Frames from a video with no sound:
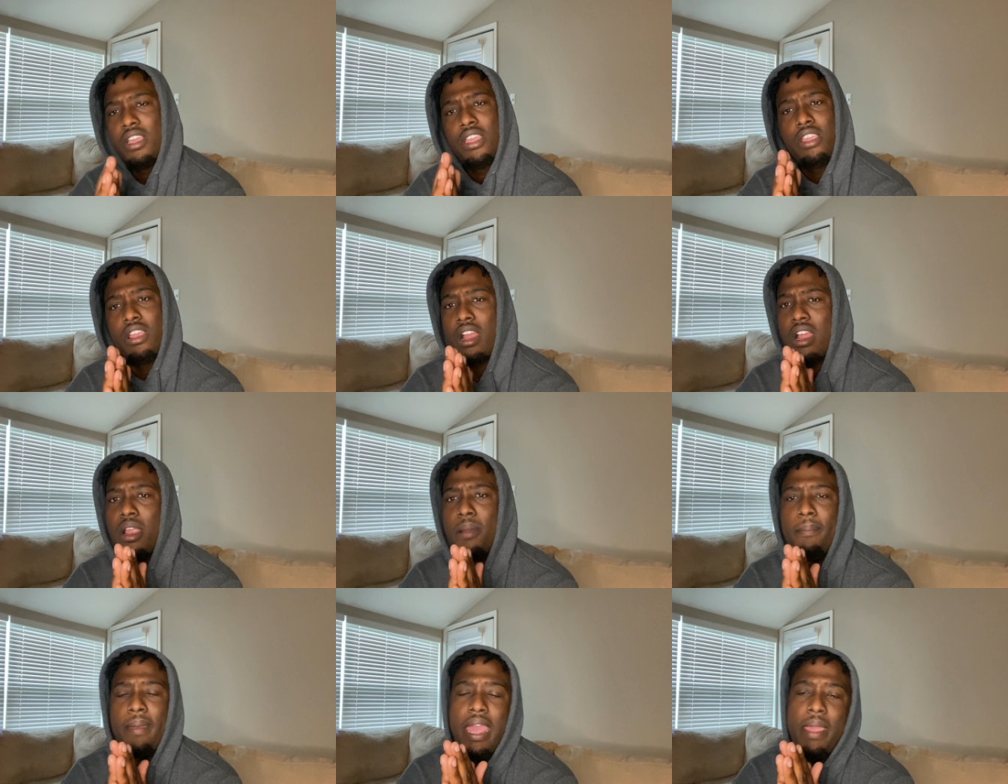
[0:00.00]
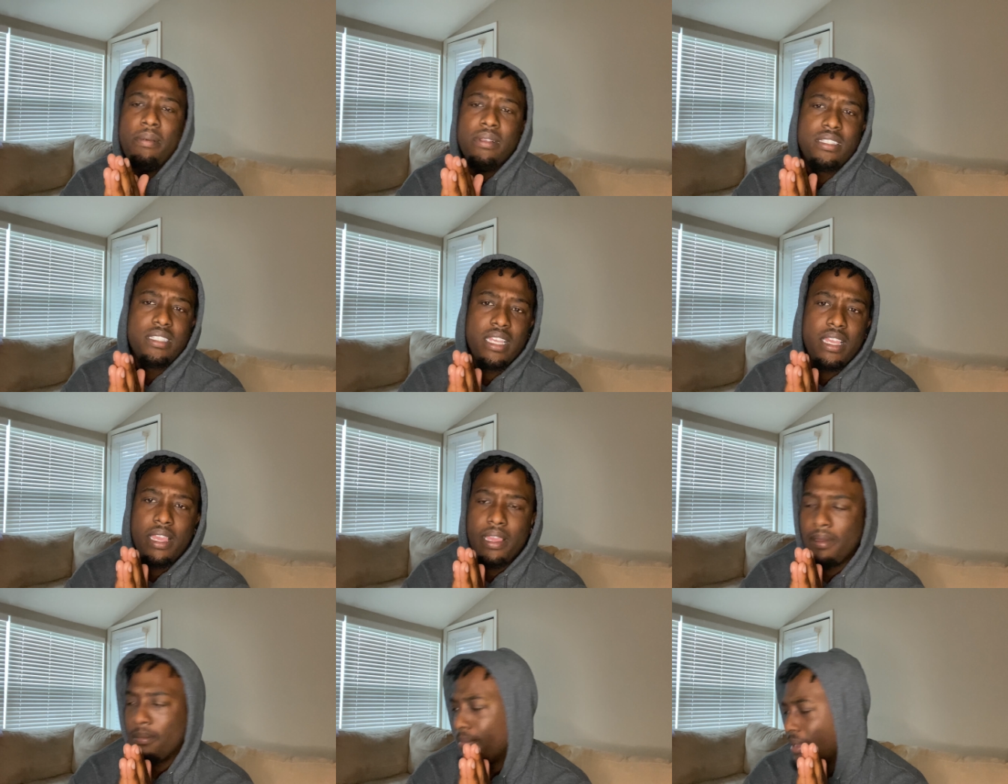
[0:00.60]
You heard Baby
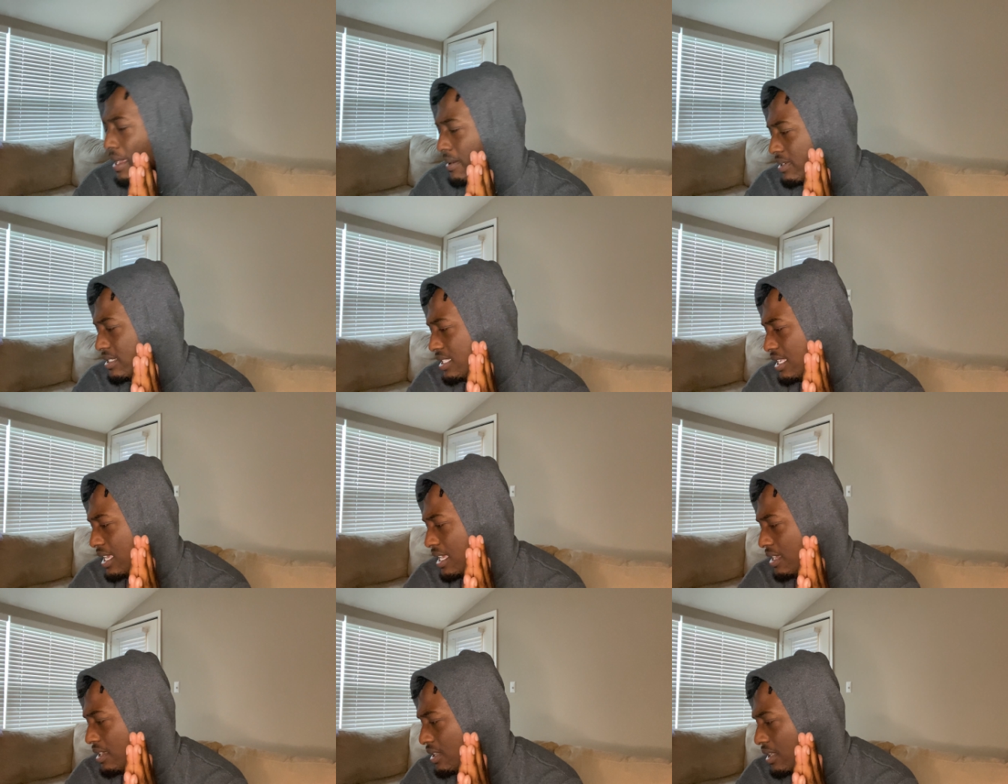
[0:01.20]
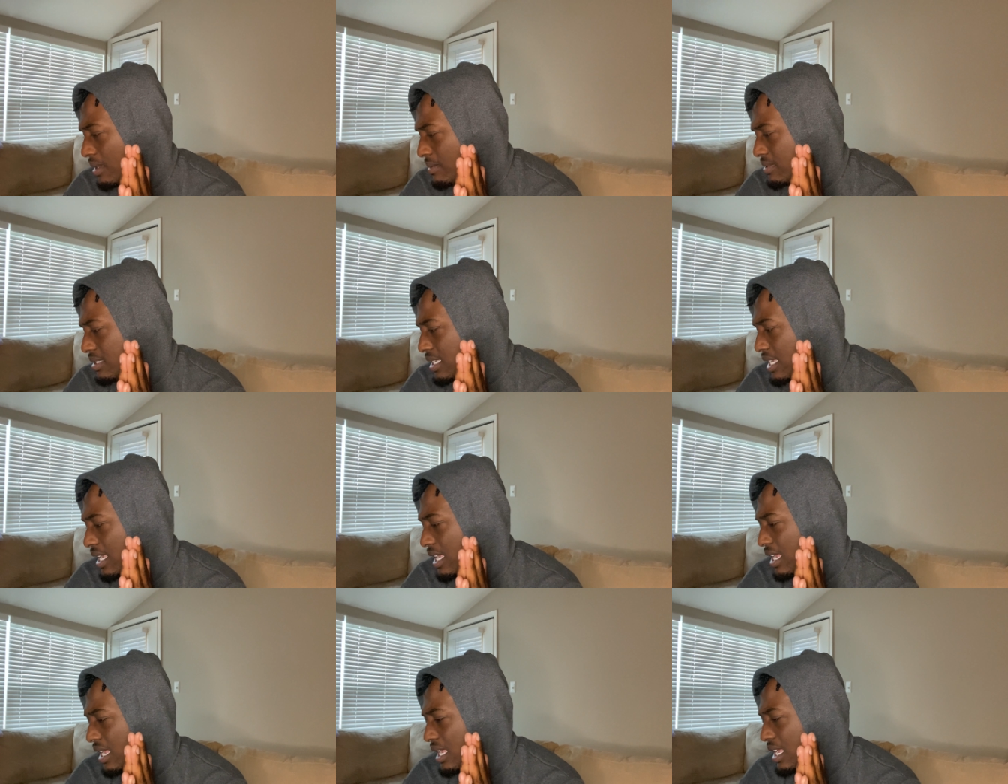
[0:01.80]
said, Baby said, you know what I'm
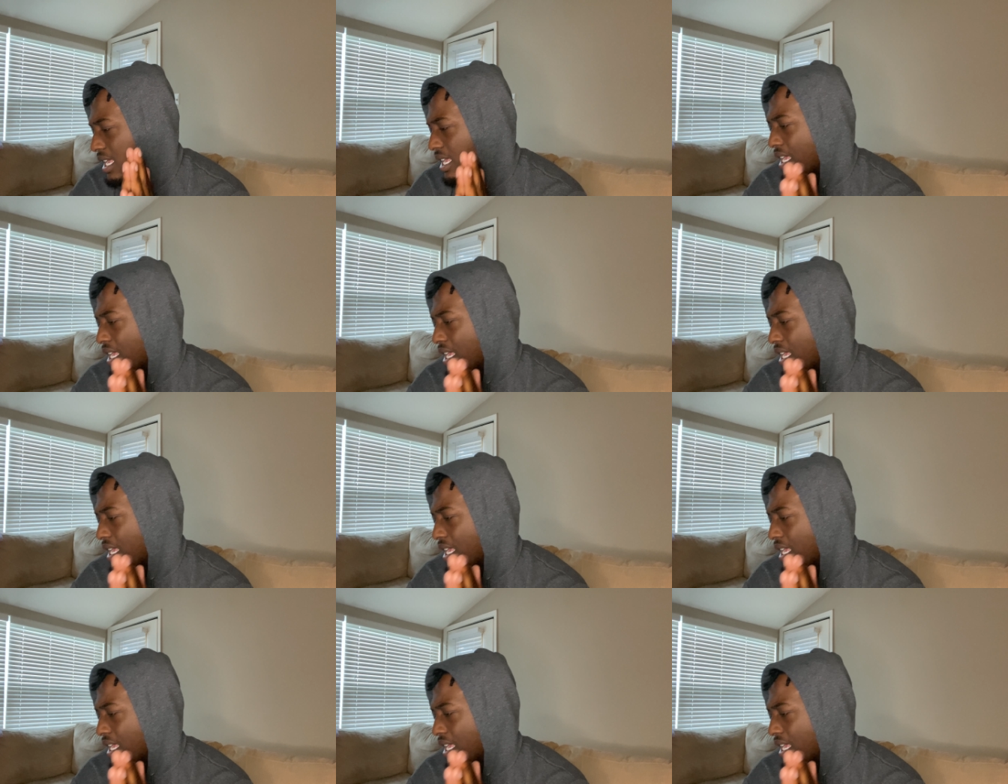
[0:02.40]
saying?